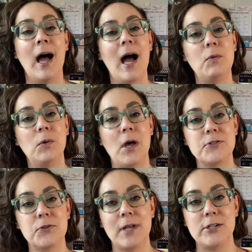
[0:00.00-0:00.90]
I will
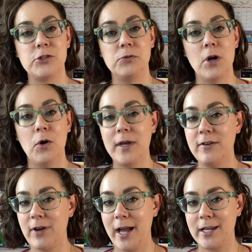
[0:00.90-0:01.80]
also let you know
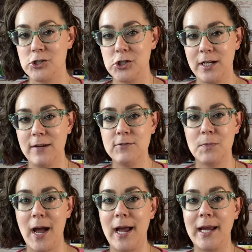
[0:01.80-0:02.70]
if I achieved
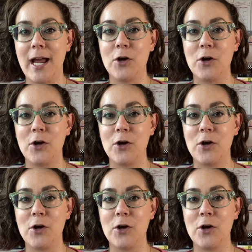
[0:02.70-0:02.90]
my